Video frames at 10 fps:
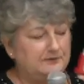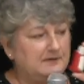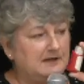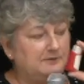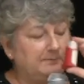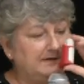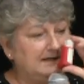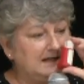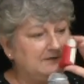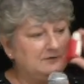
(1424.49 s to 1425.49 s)
they'll either put
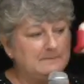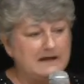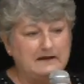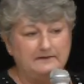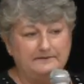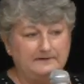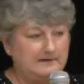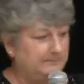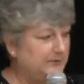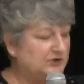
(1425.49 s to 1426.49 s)
it in their mouth
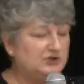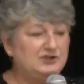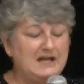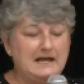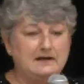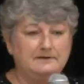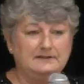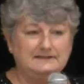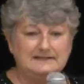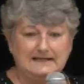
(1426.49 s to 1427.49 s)
and push down
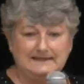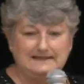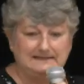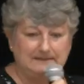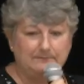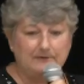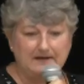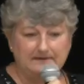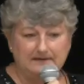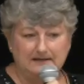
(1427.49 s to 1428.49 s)
and take that deep
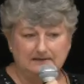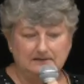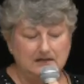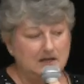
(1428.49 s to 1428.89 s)
breath in,